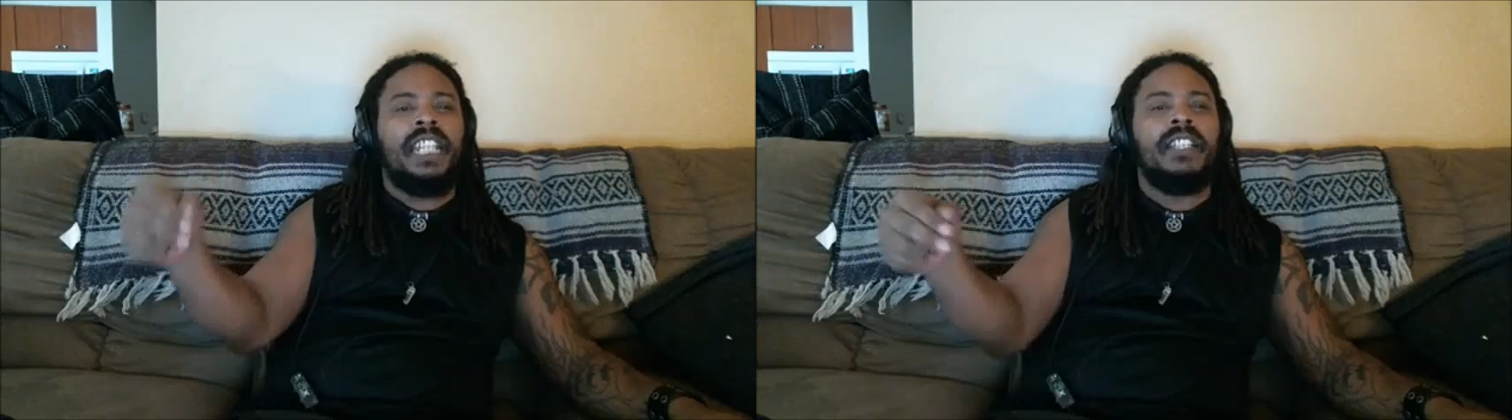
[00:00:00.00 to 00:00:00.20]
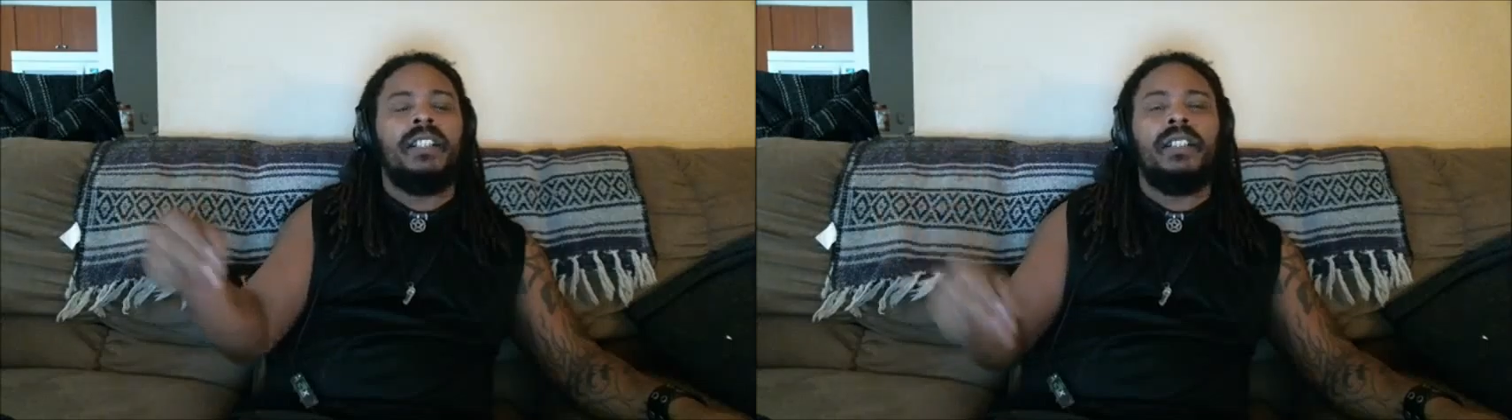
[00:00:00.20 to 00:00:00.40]

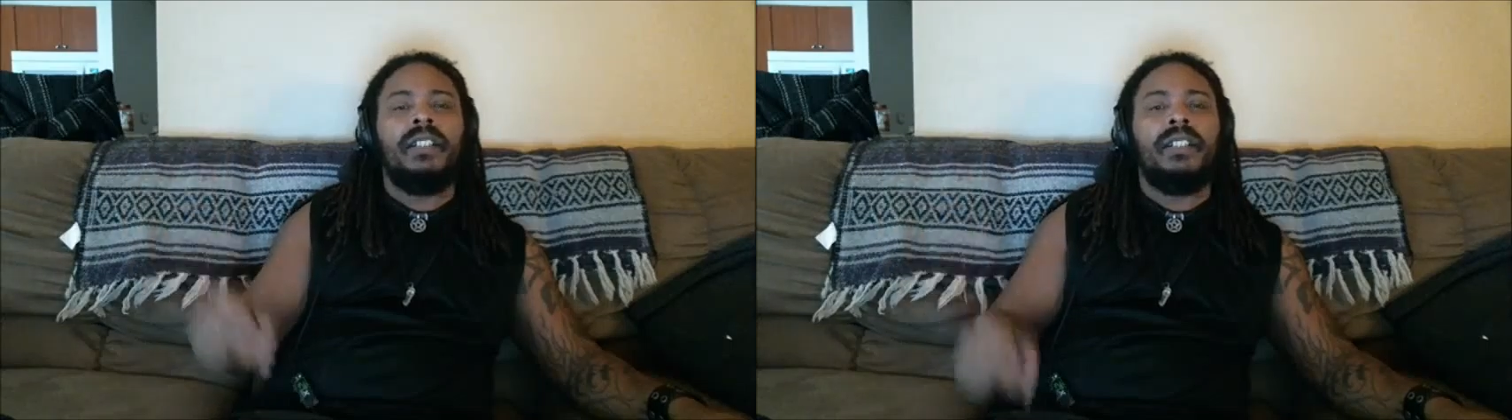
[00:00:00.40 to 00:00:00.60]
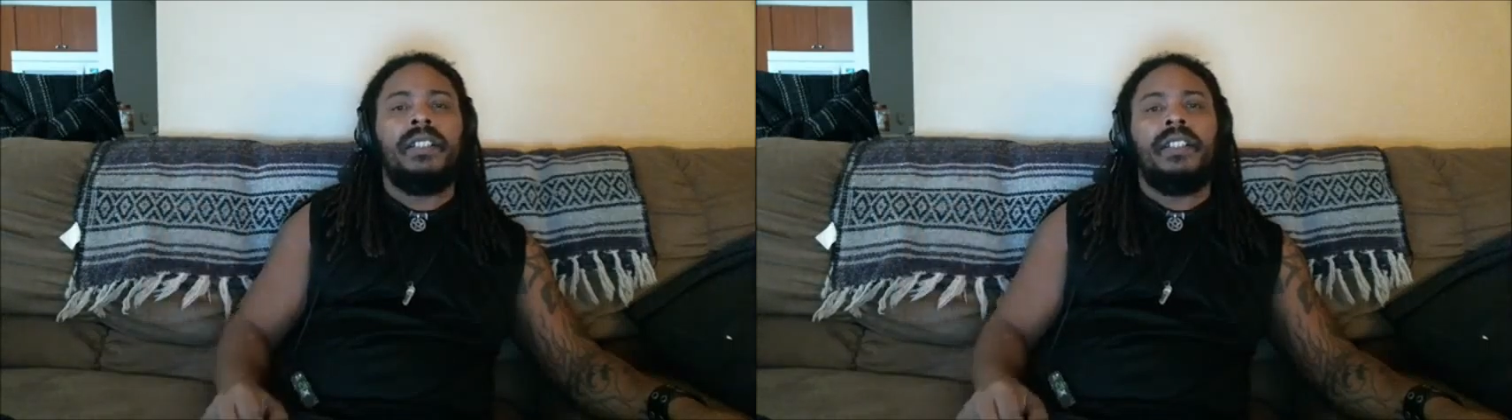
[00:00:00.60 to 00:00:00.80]
would
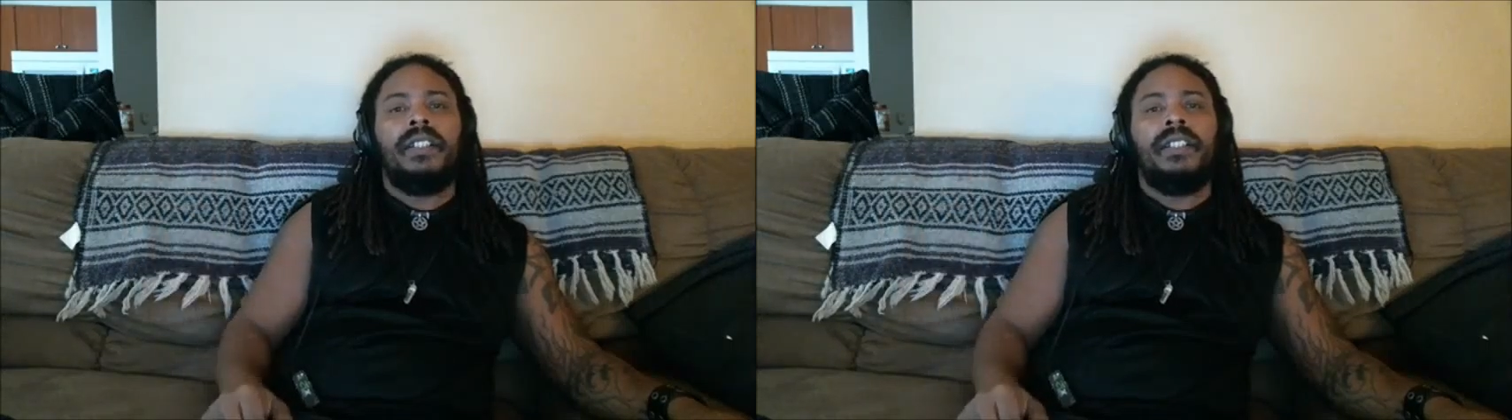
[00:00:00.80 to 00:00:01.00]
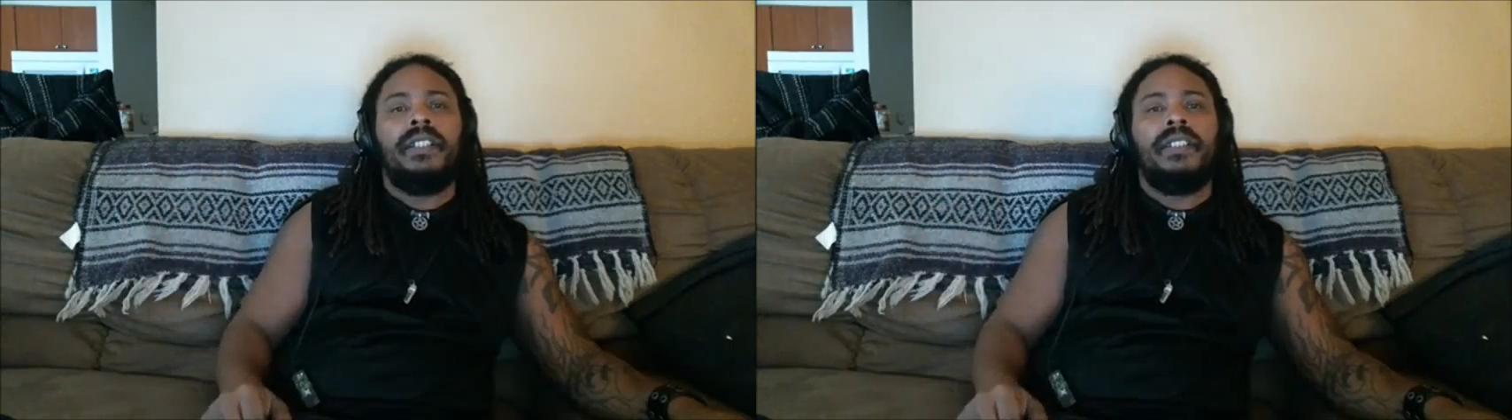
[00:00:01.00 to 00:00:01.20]
kill.
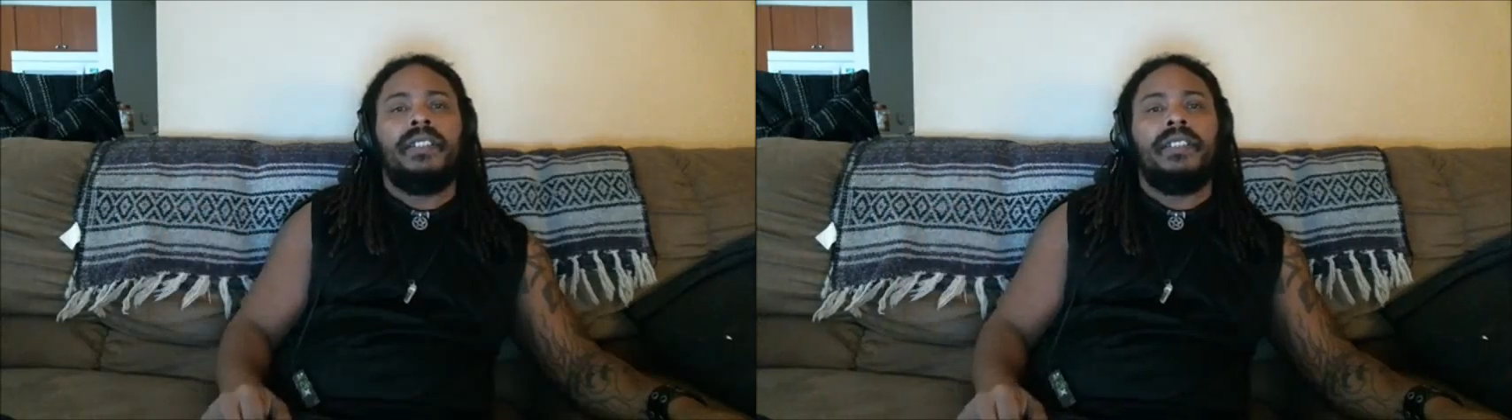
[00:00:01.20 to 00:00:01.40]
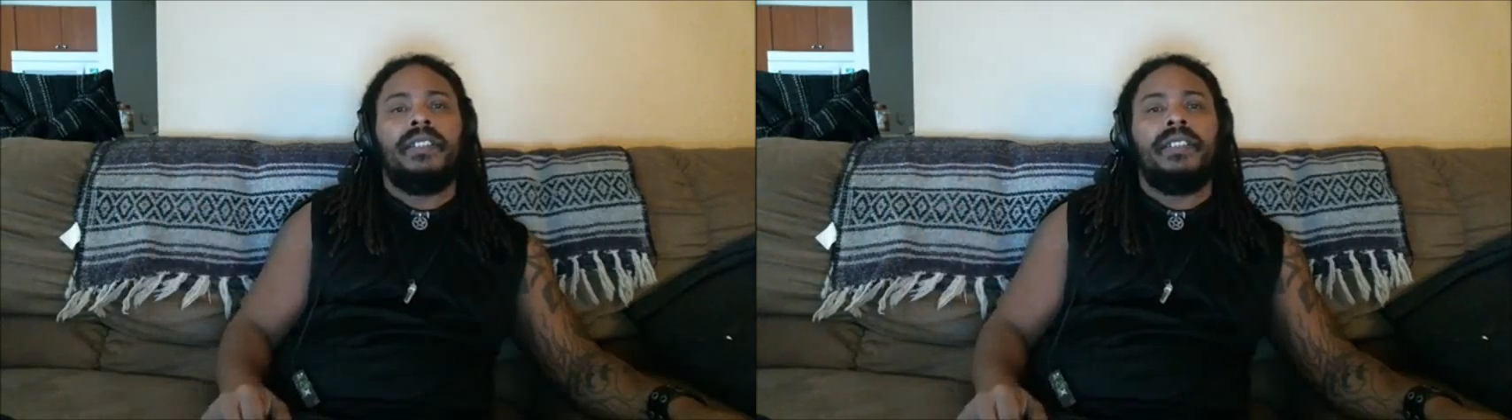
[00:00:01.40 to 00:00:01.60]

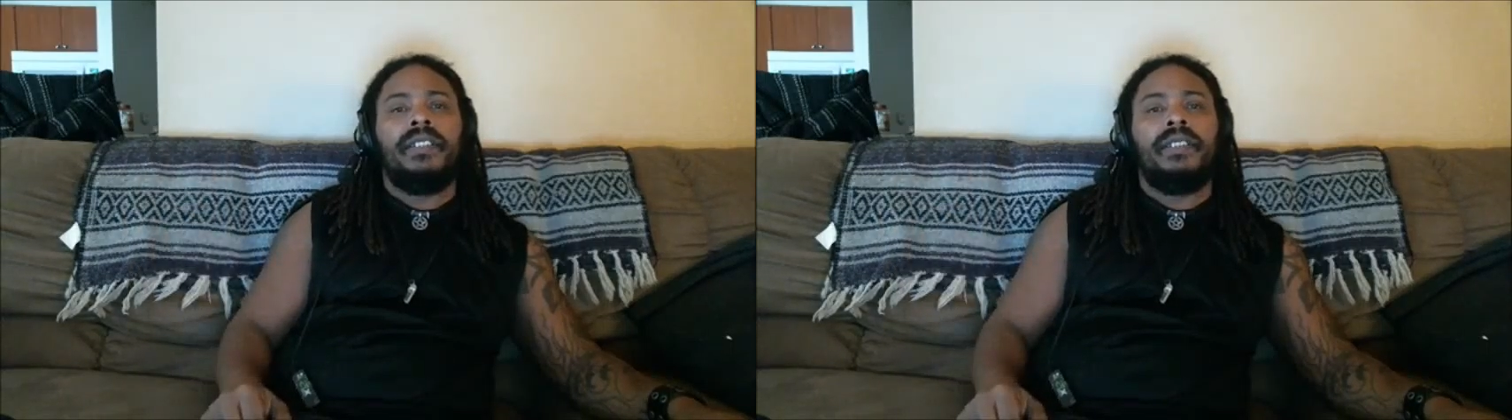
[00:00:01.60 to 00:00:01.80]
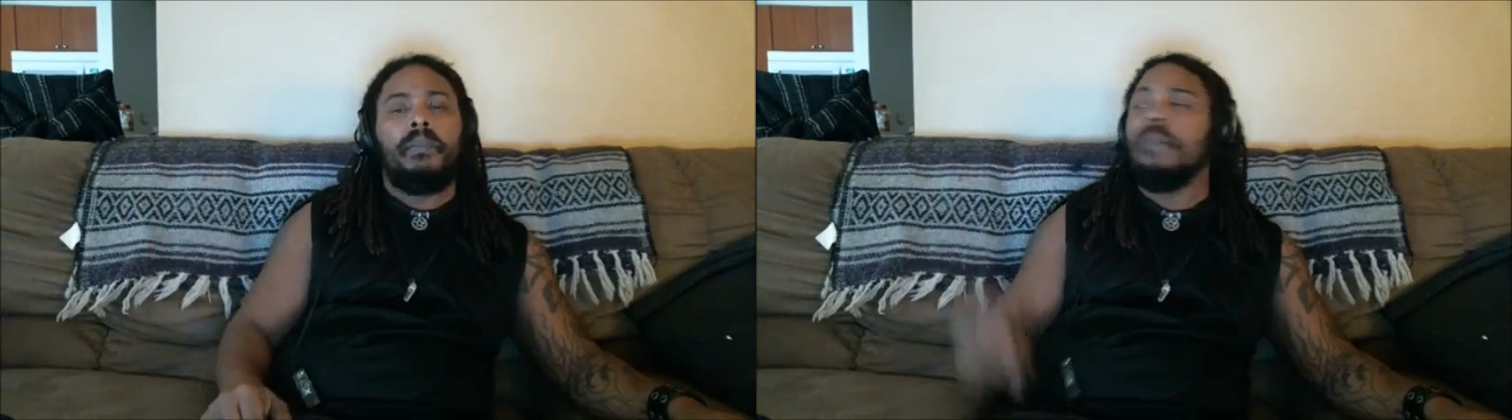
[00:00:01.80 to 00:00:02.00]

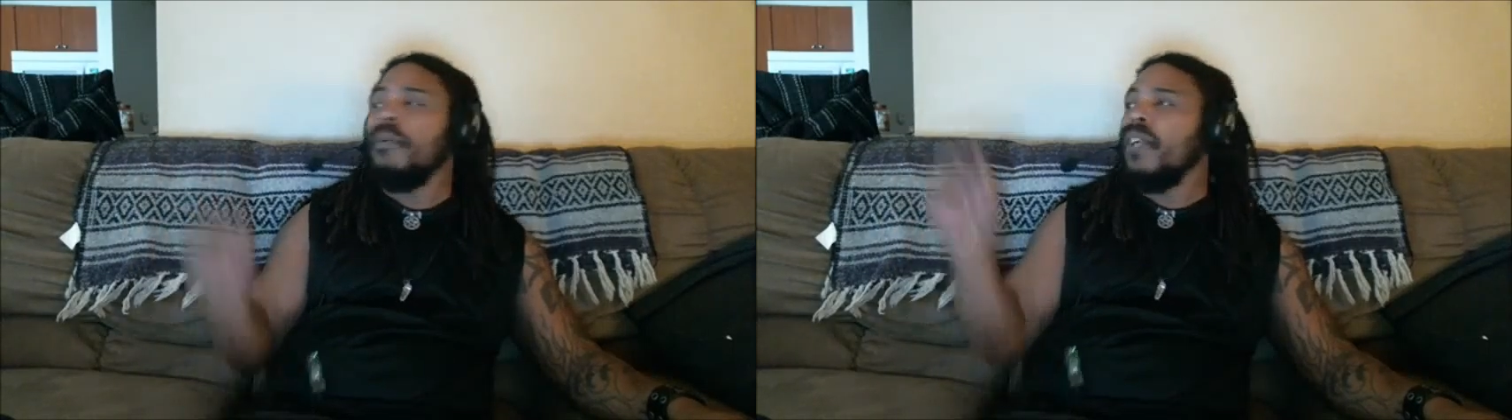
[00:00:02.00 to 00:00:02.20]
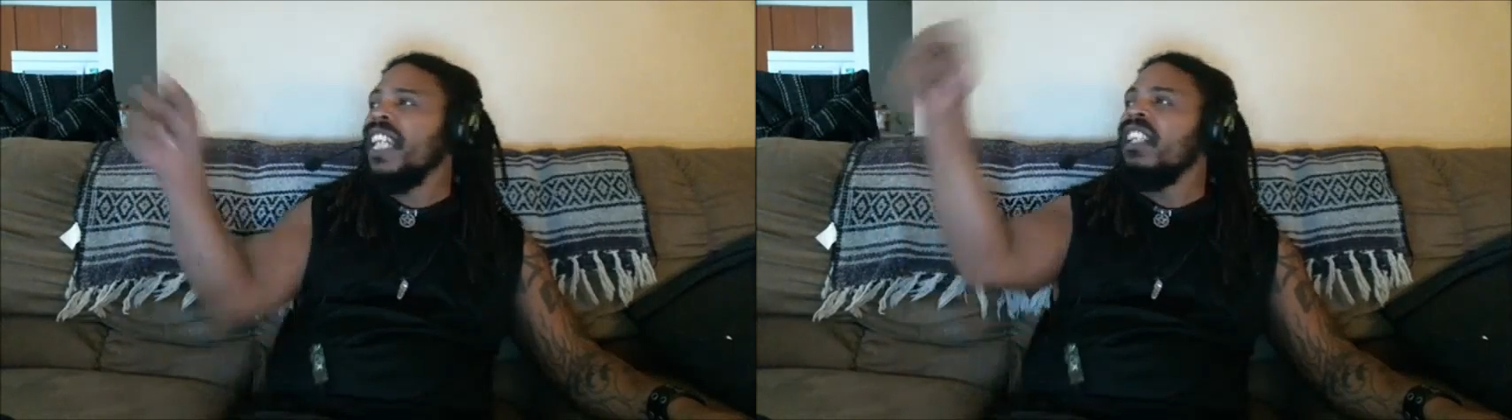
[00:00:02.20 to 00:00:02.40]
People